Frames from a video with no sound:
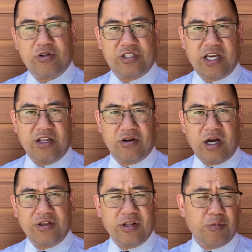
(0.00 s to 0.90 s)
together,
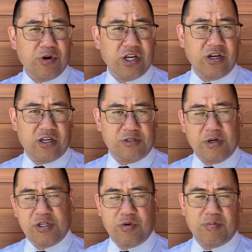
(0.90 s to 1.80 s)
I thought they were pretty good,
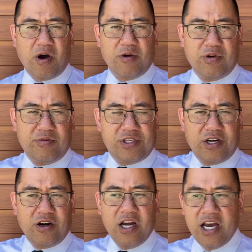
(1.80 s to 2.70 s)
especially with Motte when he was
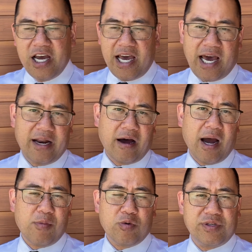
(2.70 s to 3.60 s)
here. And
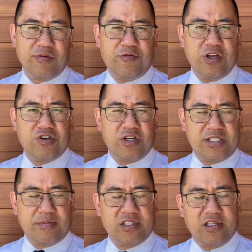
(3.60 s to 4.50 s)
Highmore was even featured in
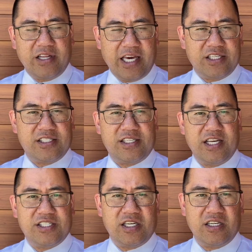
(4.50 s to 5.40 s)
some of the late
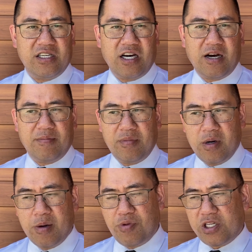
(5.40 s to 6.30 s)
season um,
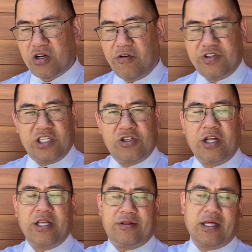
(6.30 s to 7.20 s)
press conferences.
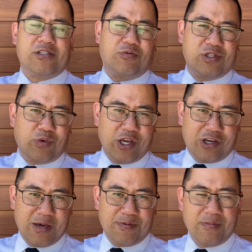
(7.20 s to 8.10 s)
Not that that's a reason why you
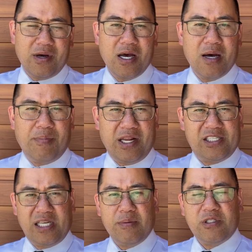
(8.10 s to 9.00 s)
keep him, but he
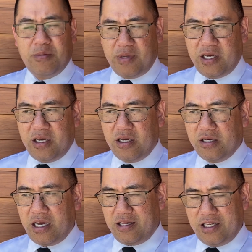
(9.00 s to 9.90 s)
seemed to me,
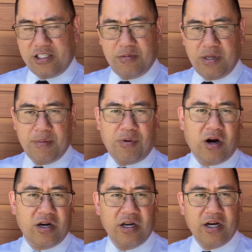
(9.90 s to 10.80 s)
at least, to be a
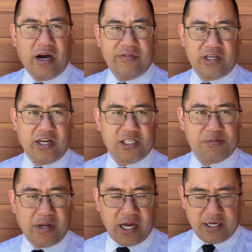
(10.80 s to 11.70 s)
part of the Canucks'
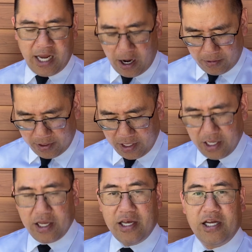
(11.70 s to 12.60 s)
plan. Now,
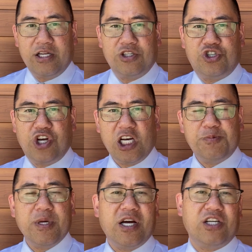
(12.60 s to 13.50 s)

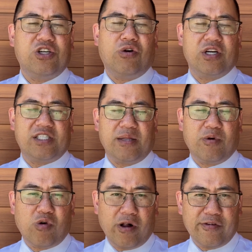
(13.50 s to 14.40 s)
just because you don't extend
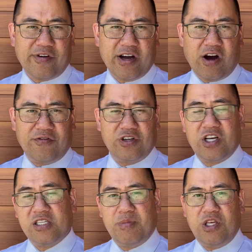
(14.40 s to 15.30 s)
them a qualifying offer
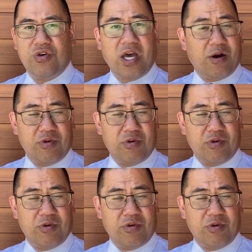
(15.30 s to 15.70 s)
doesn't mean you can't